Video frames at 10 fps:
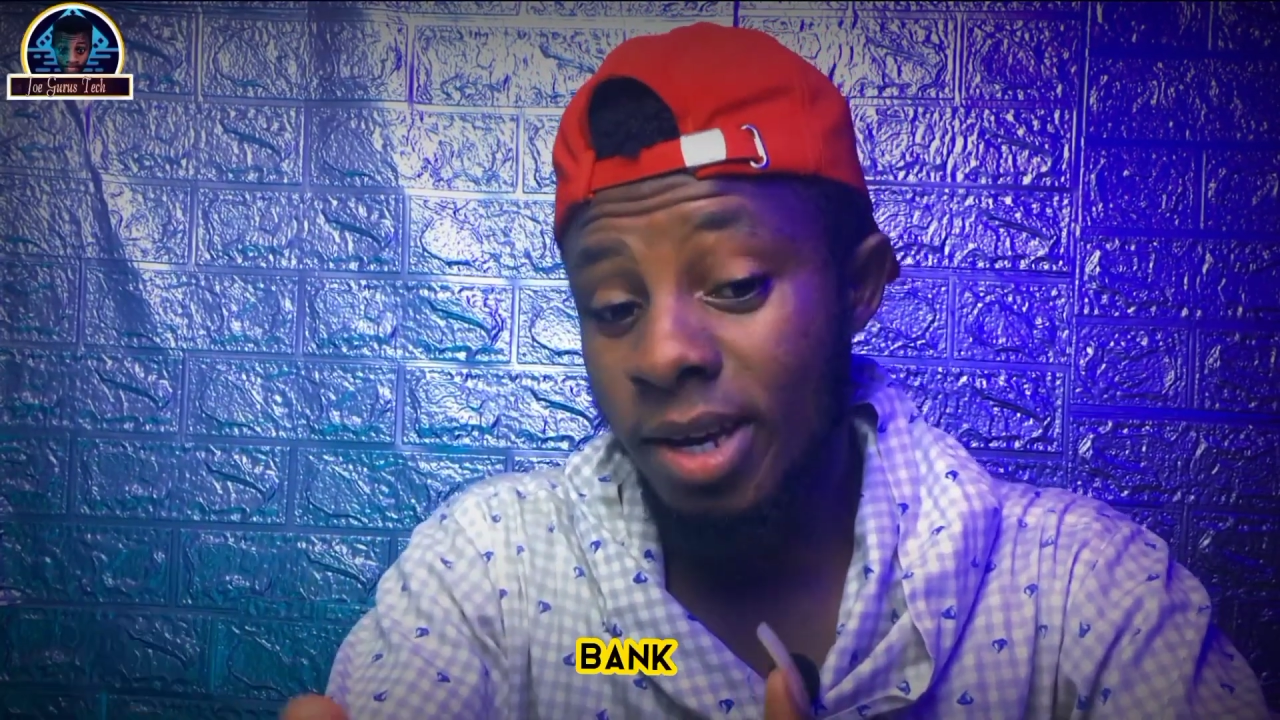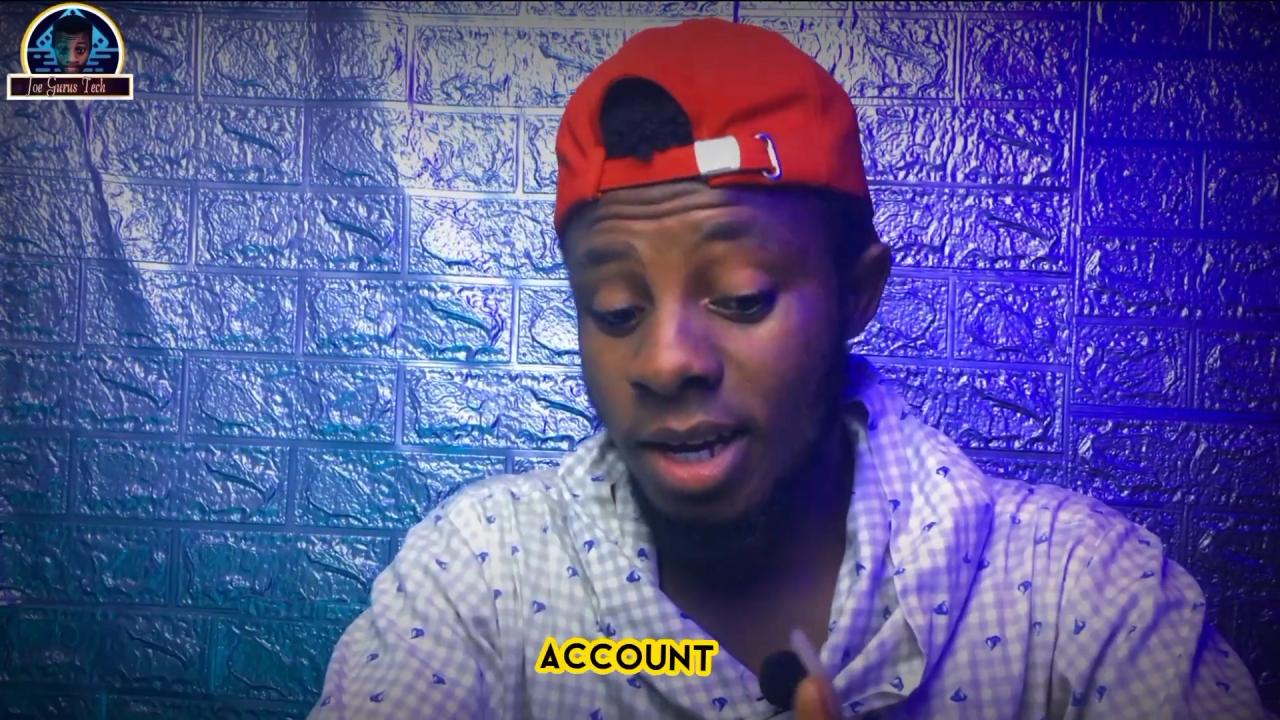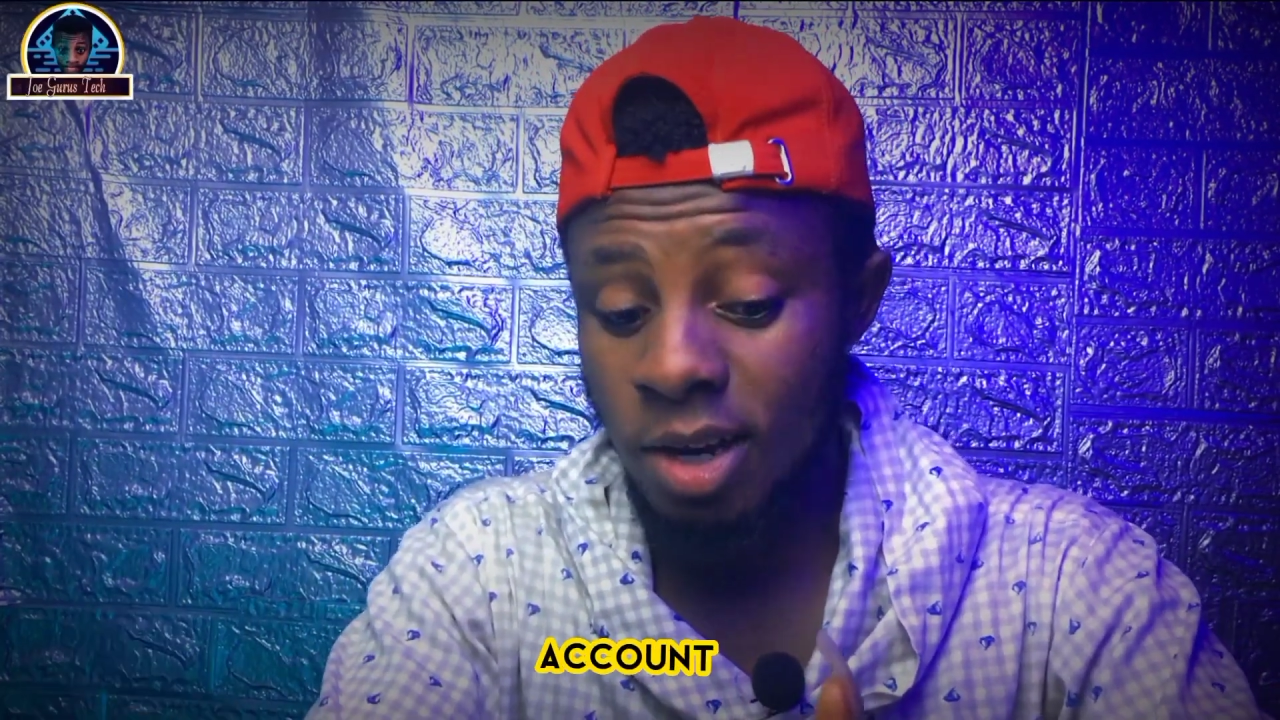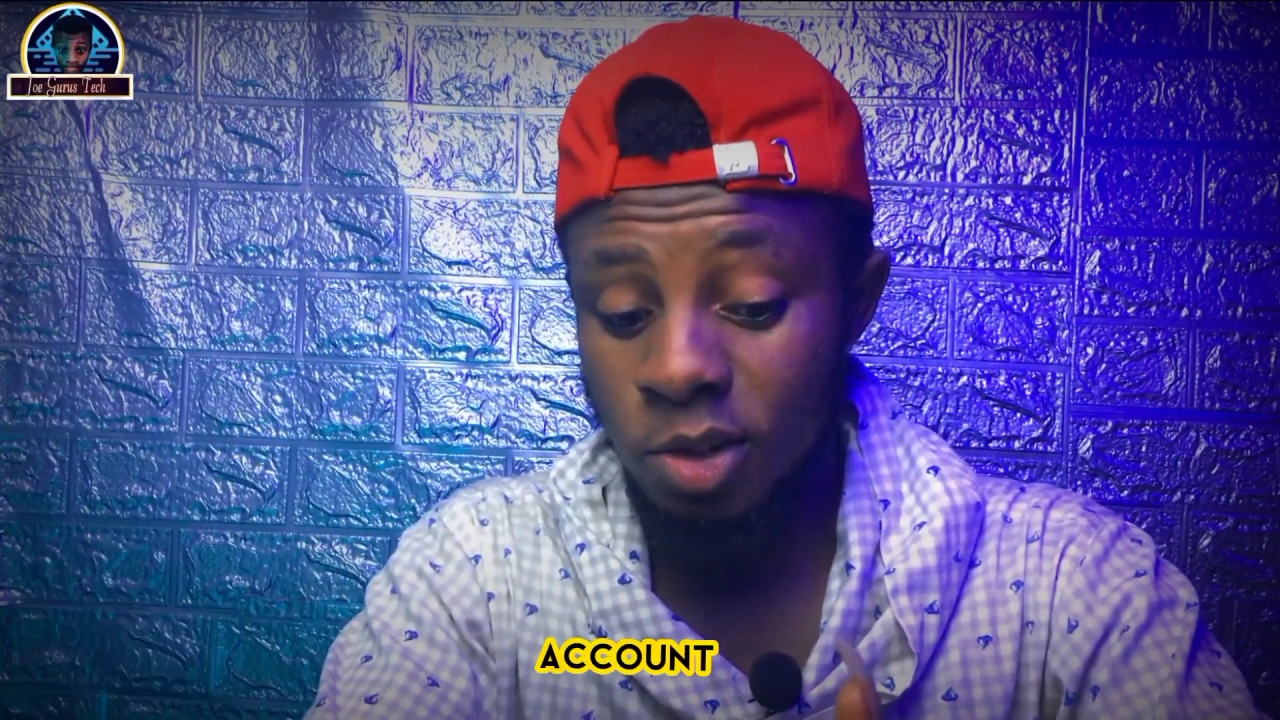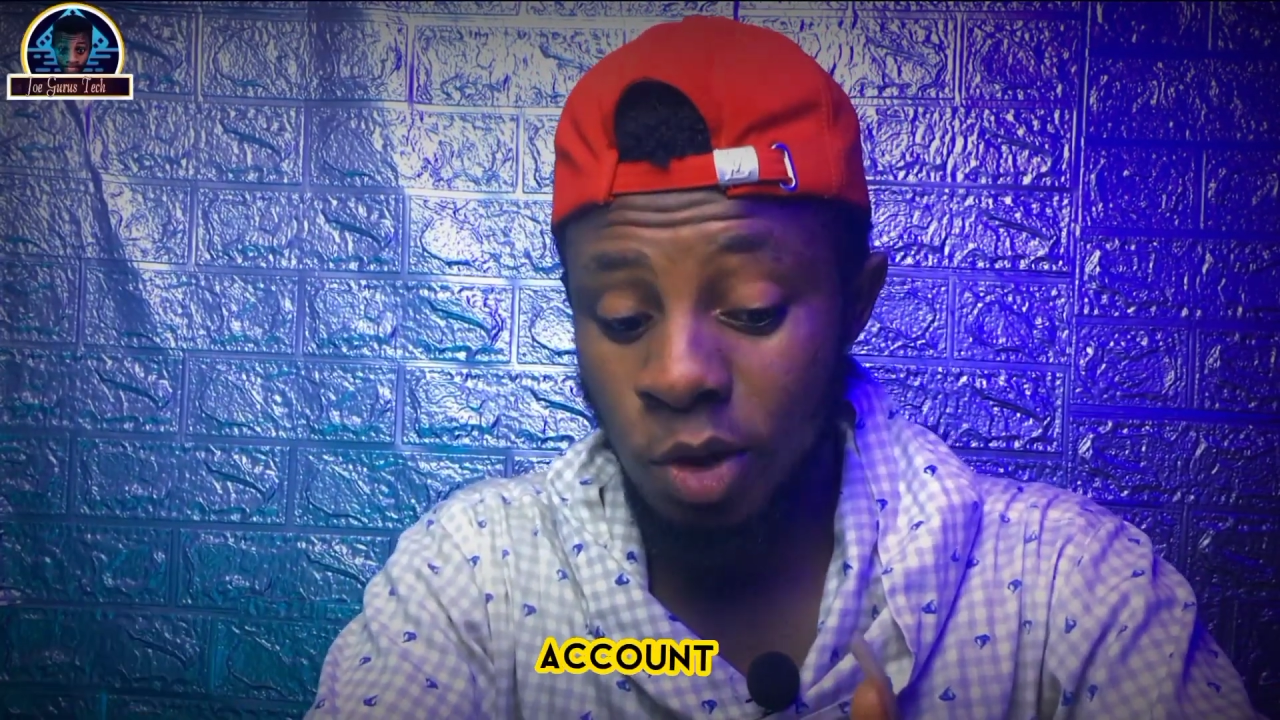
account